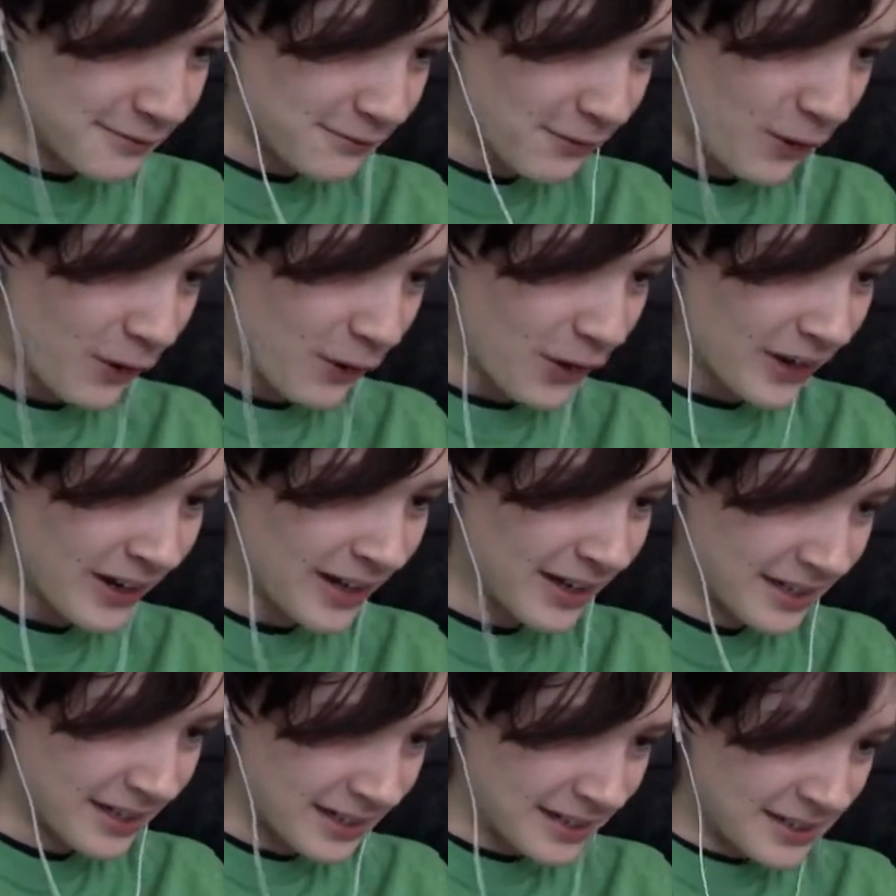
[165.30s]
Four.
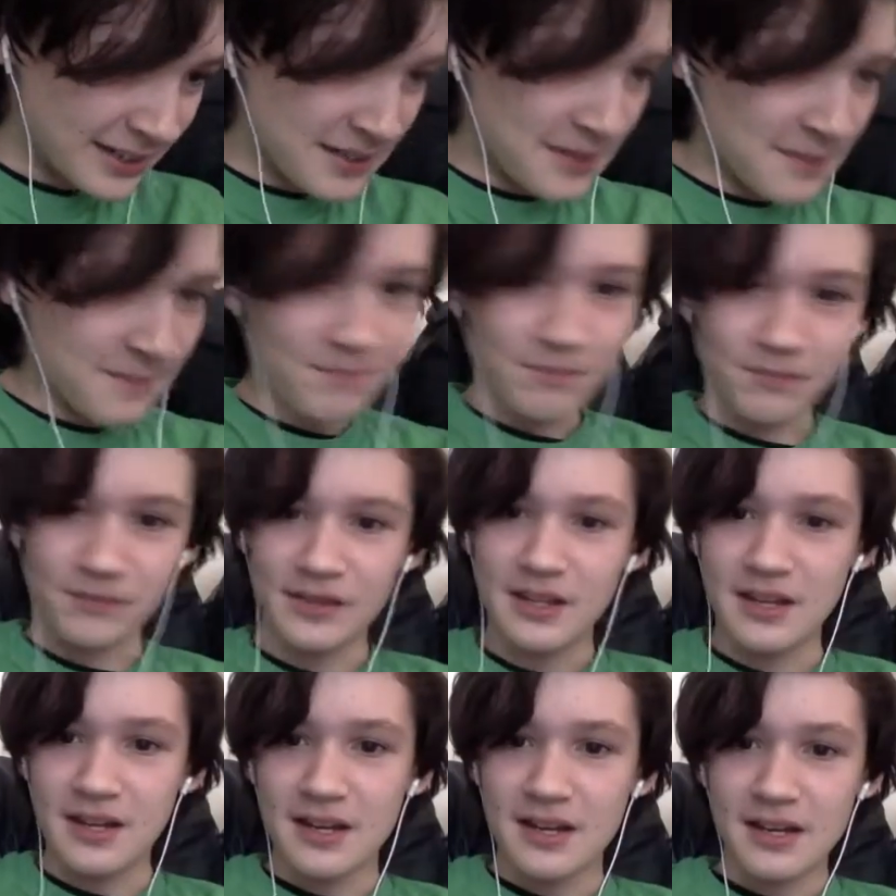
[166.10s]

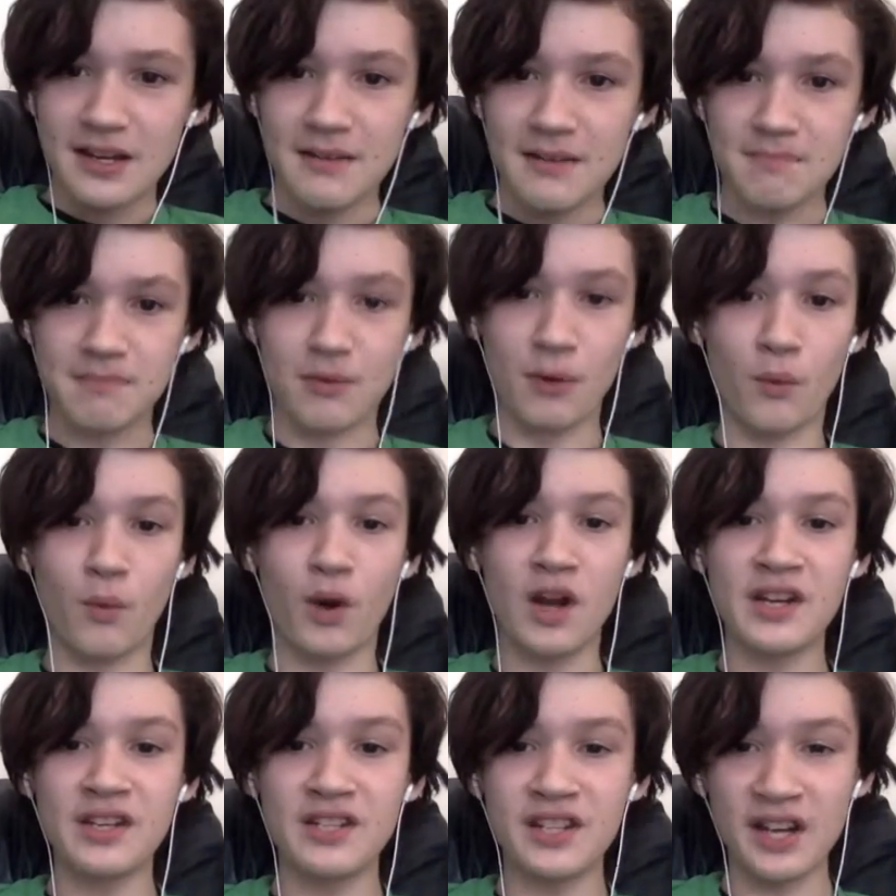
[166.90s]
But
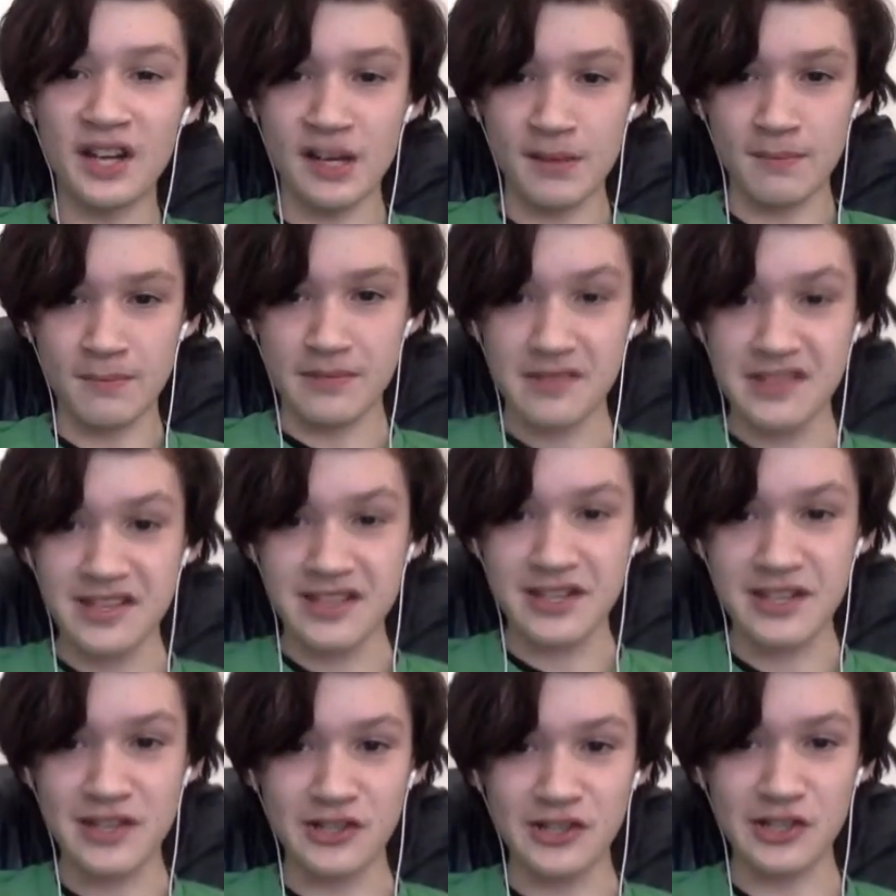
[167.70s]
one time
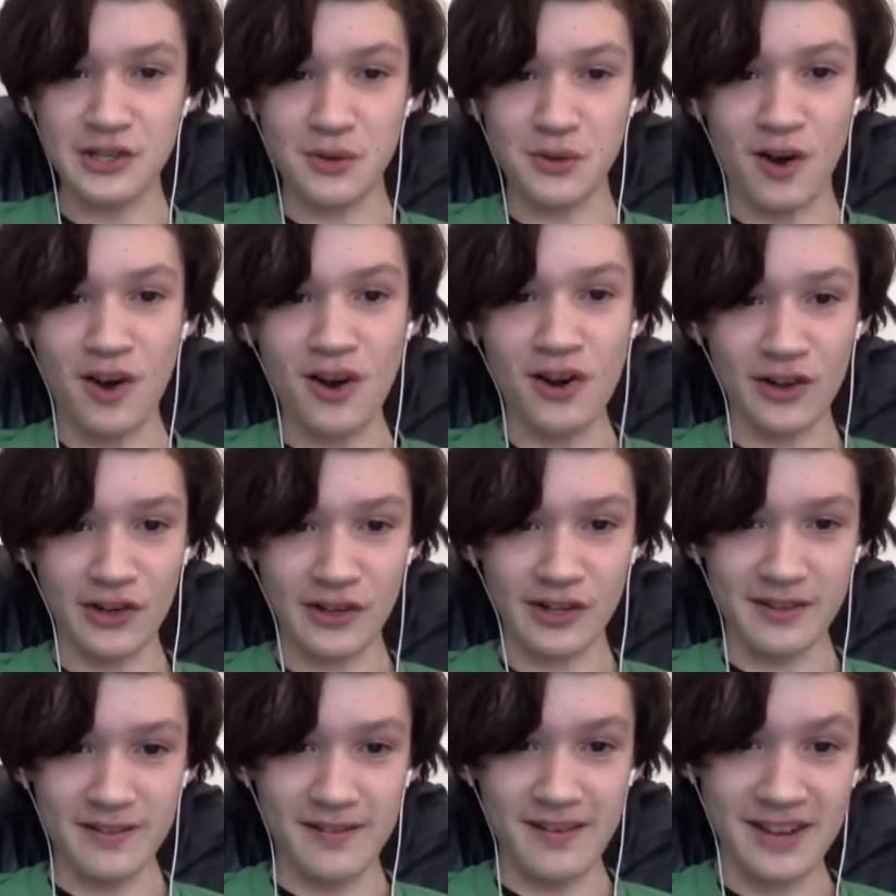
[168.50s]
he hid too
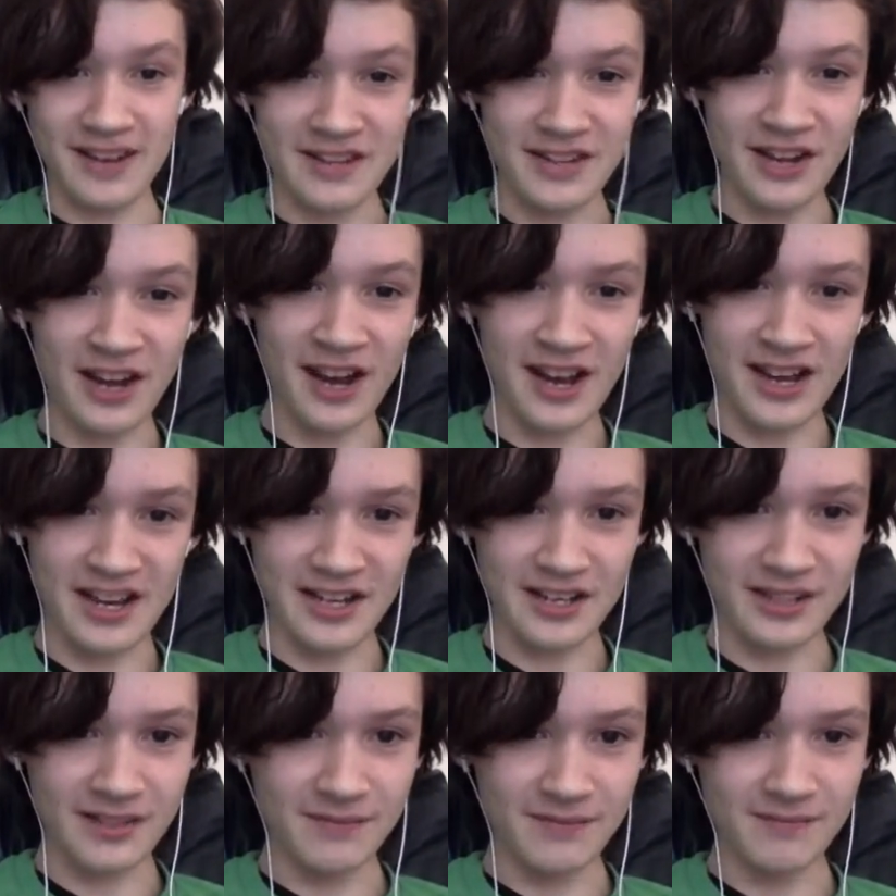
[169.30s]
hard and
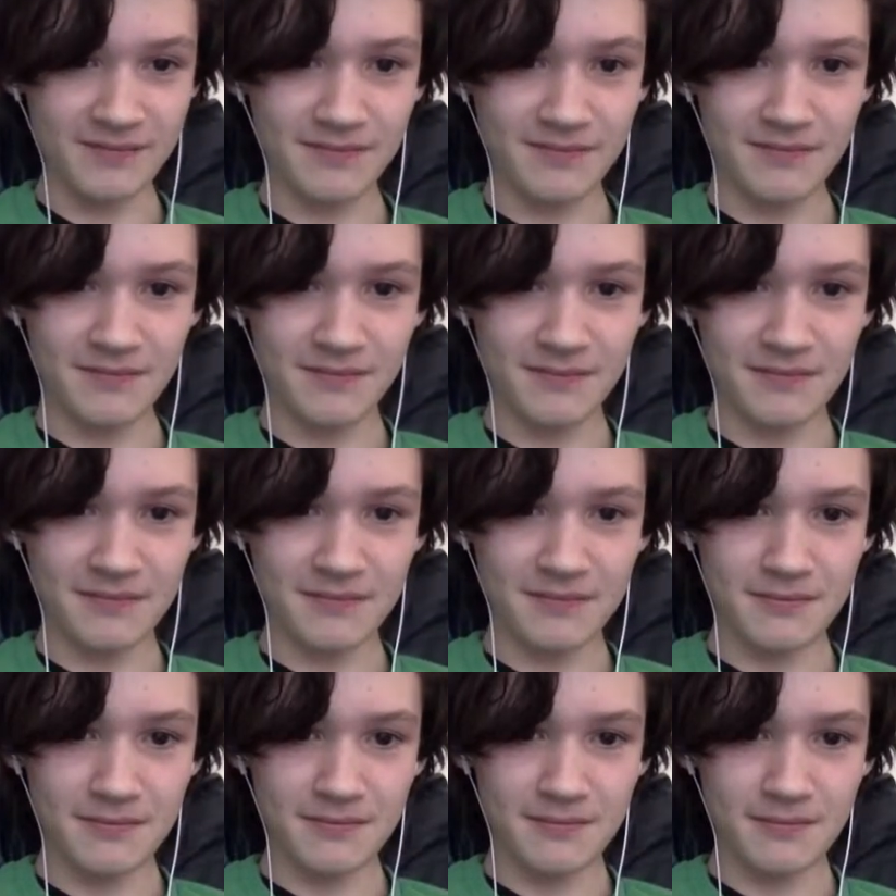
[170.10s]
died.
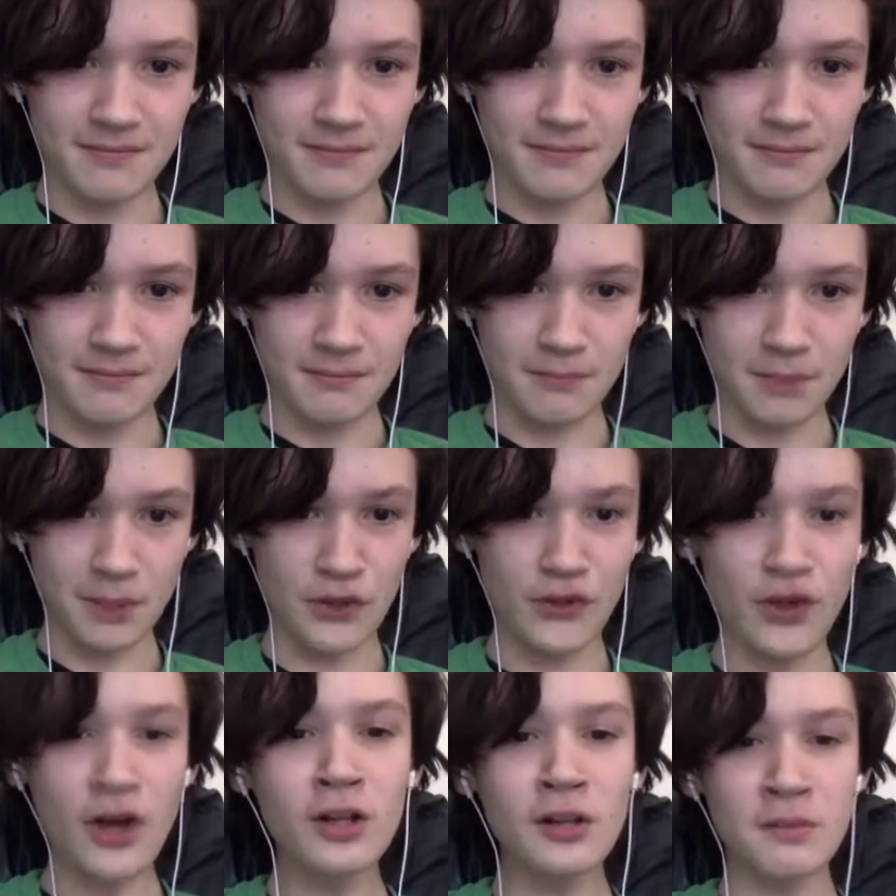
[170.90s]

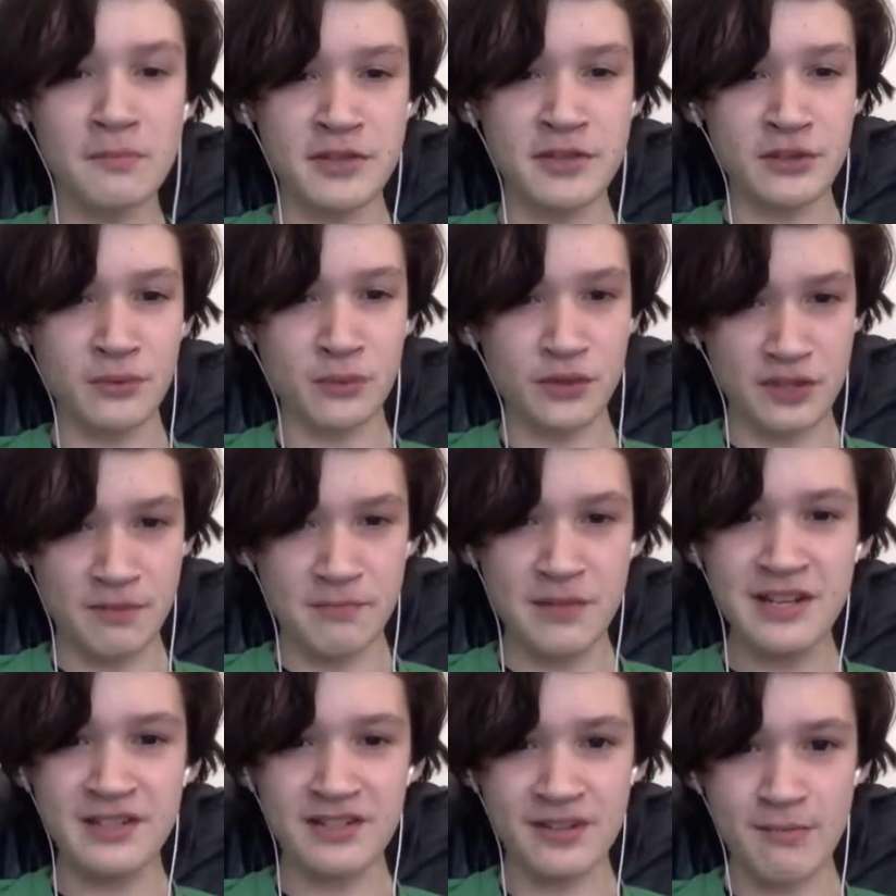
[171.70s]
Bartholomew was a
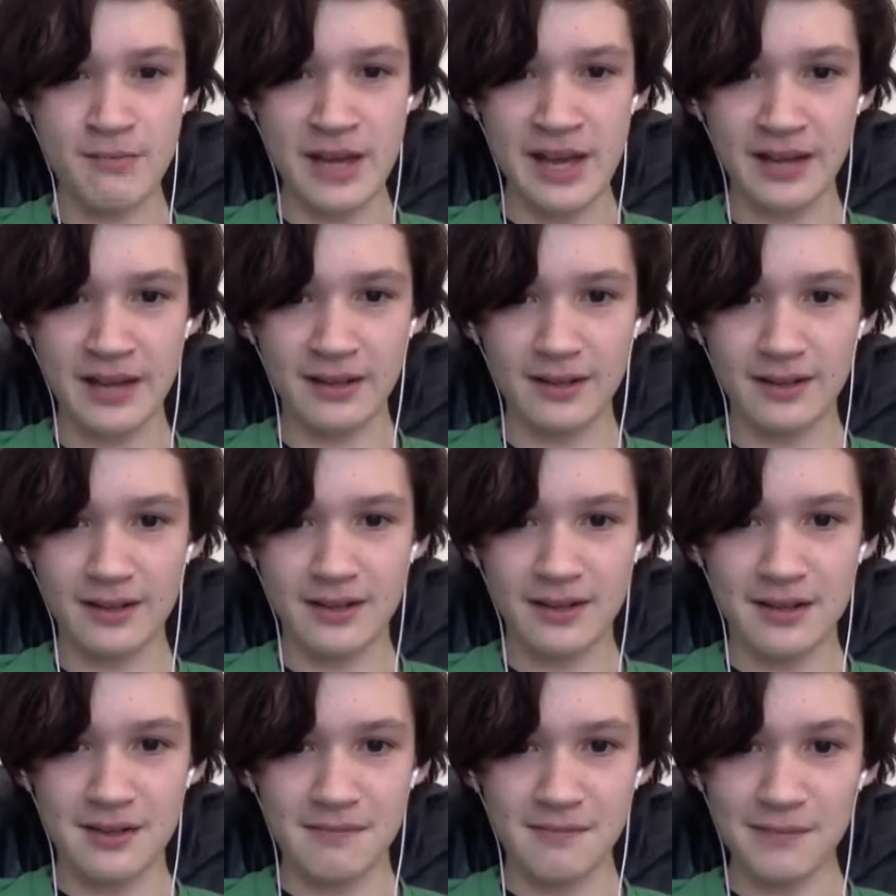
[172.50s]
pizza man
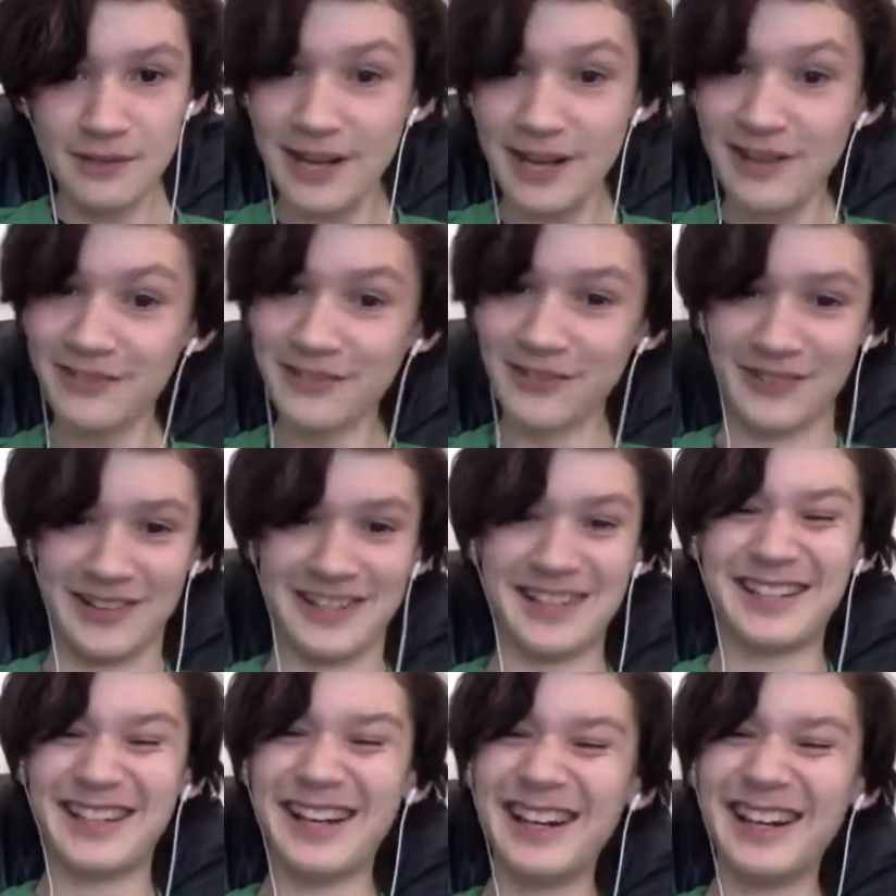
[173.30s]
but everyone.